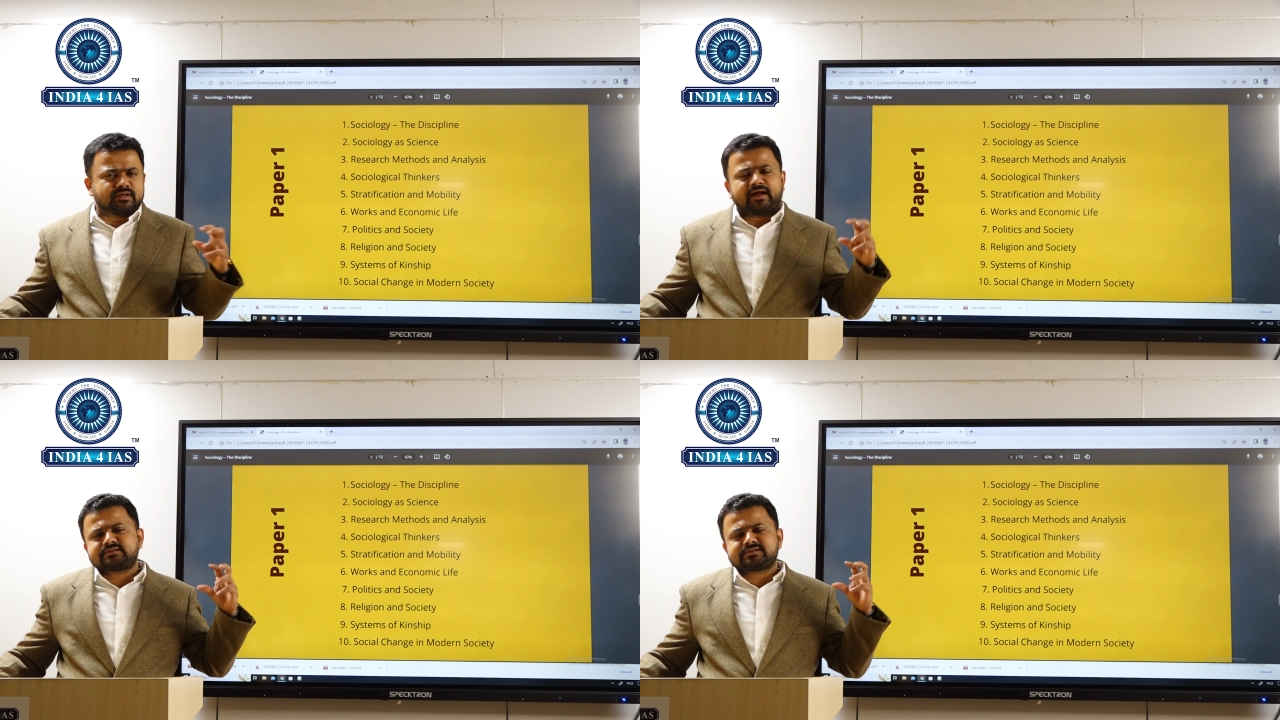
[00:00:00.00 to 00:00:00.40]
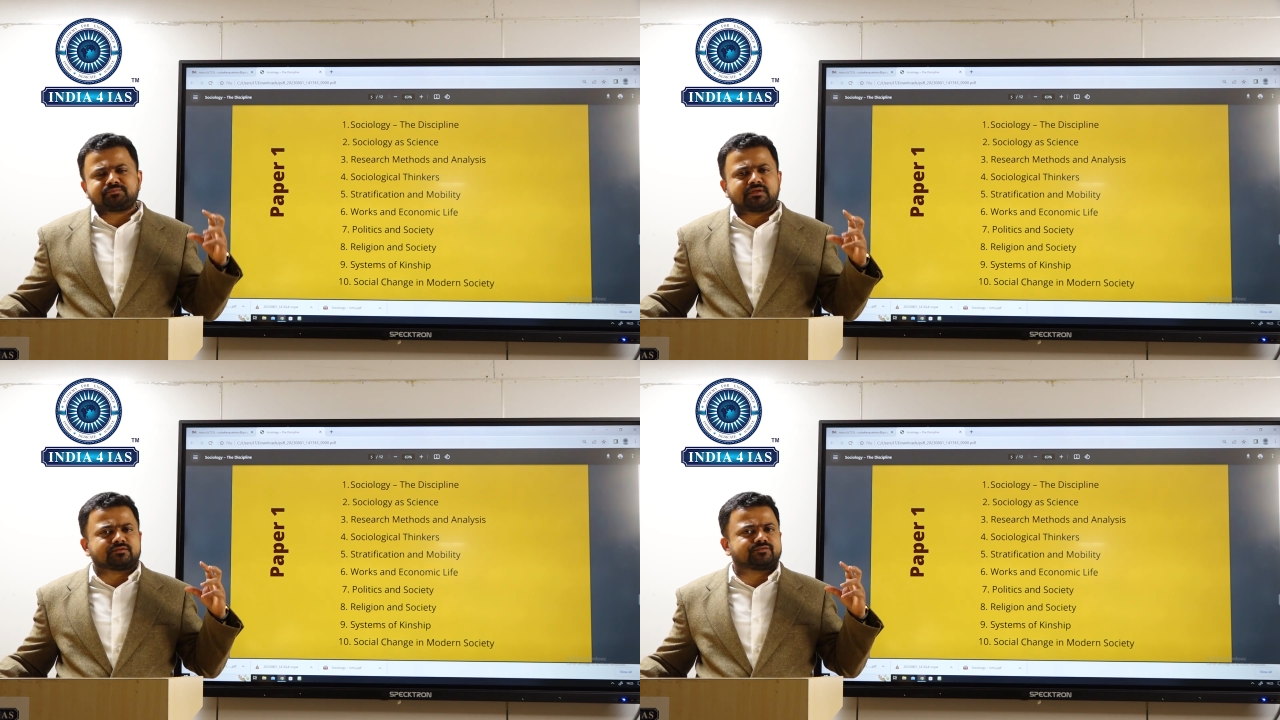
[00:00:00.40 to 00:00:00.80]
and
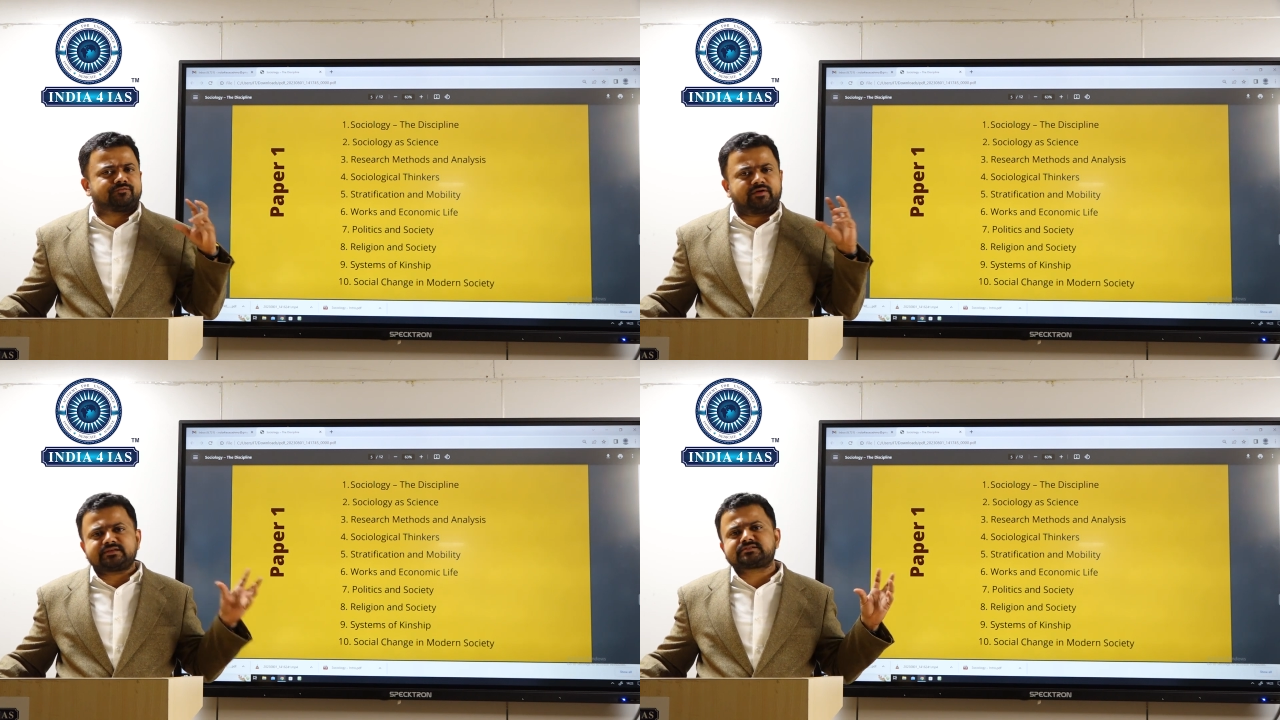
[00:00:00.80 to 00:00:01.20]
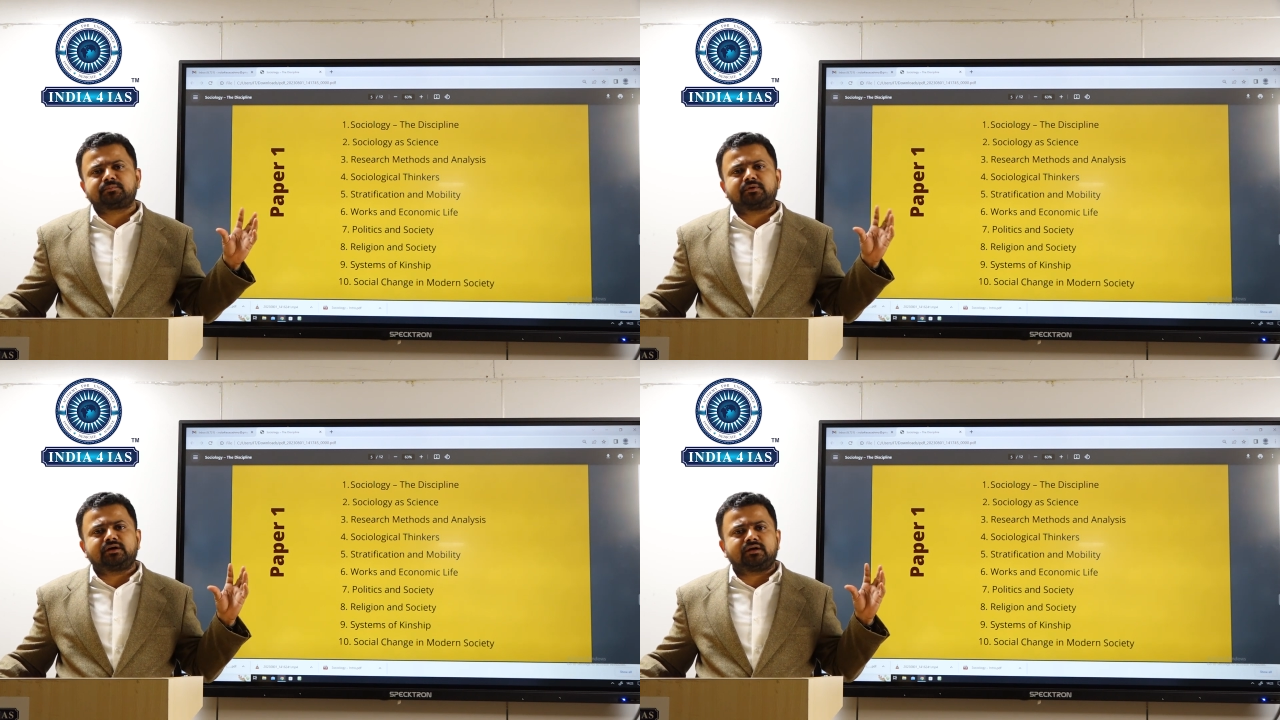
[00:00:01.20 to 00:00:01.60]
something very
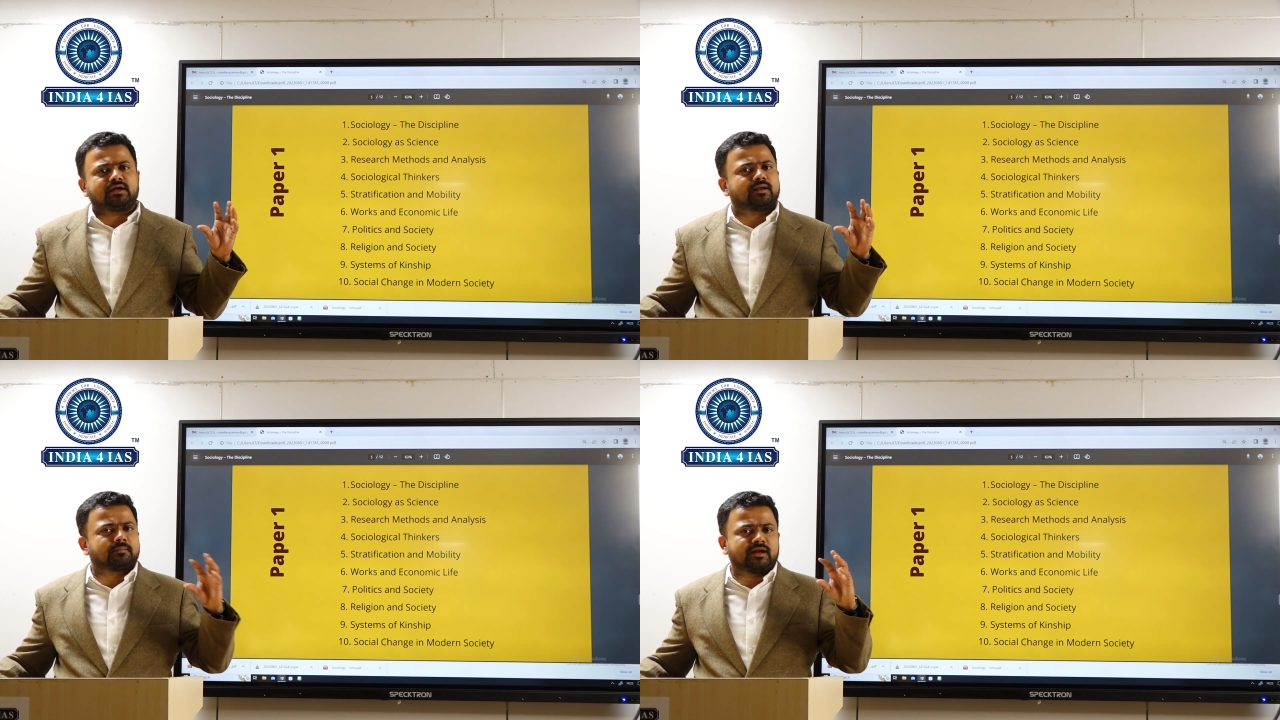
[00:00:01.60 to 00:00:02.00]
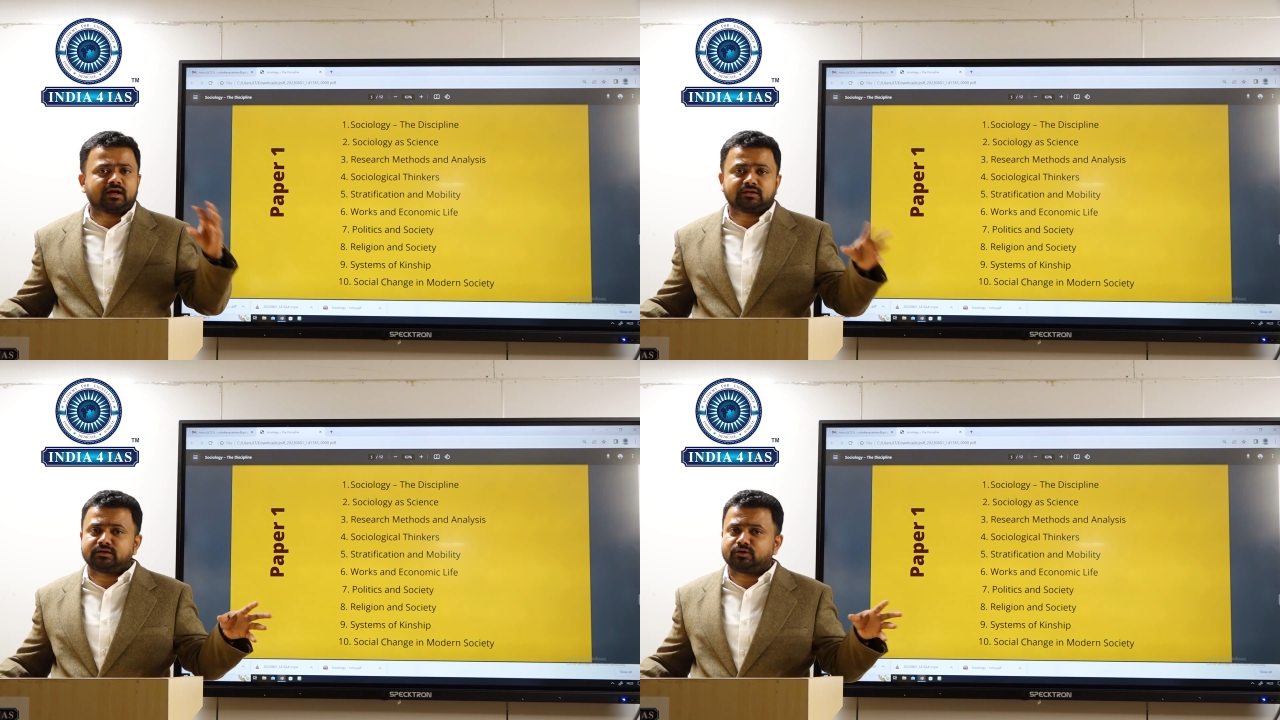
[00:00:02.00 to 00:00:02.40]
similar in
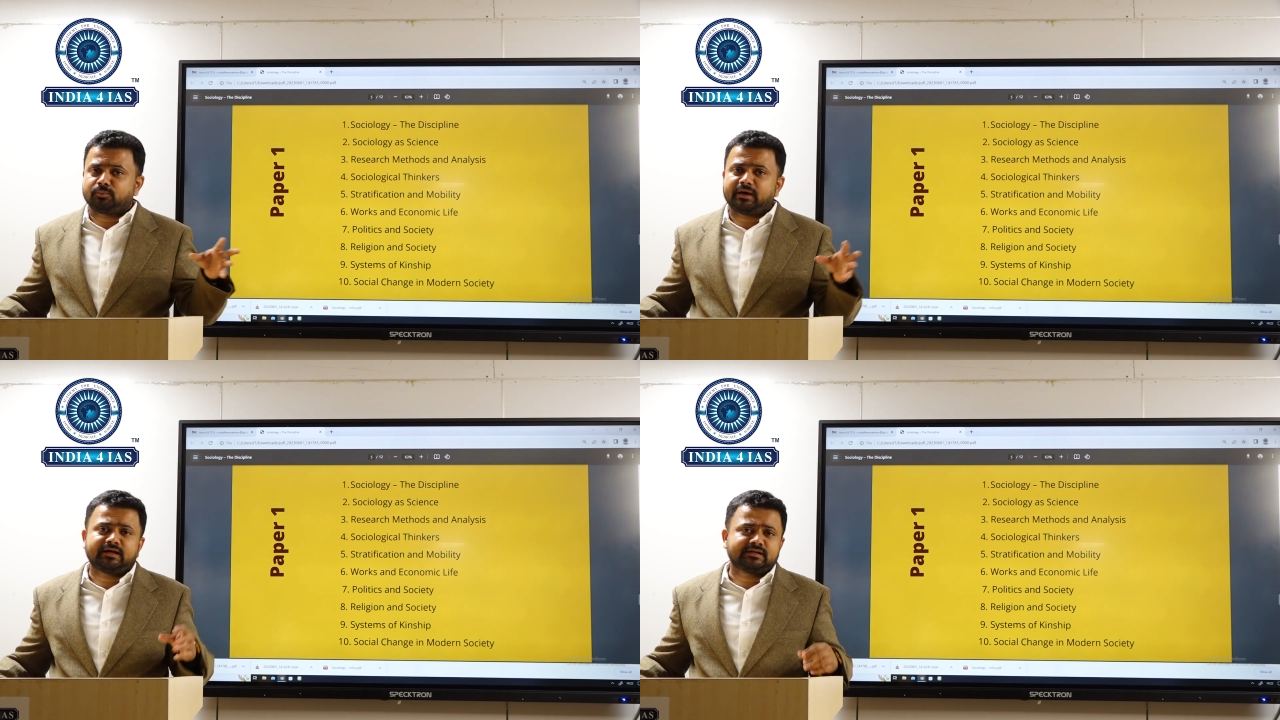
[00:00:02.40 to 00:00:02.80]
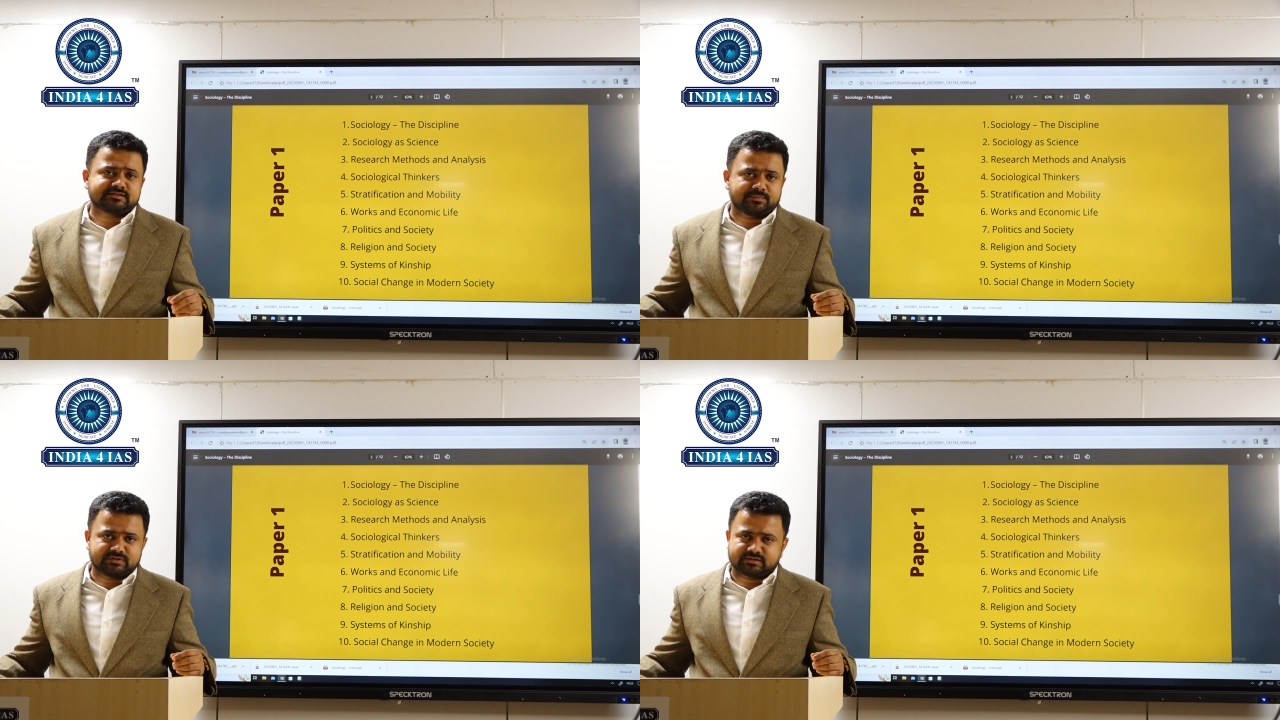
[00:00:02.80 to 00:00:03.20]
many other humanities
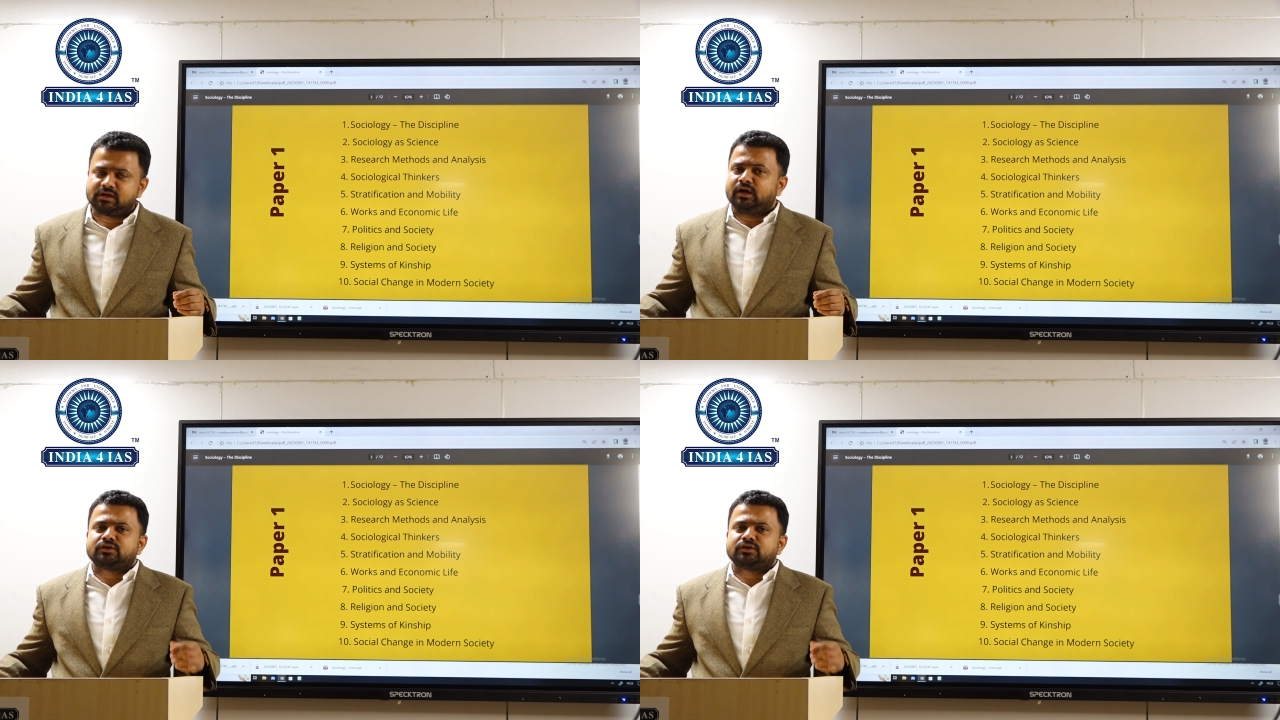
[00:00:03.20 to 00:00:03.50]
subjects.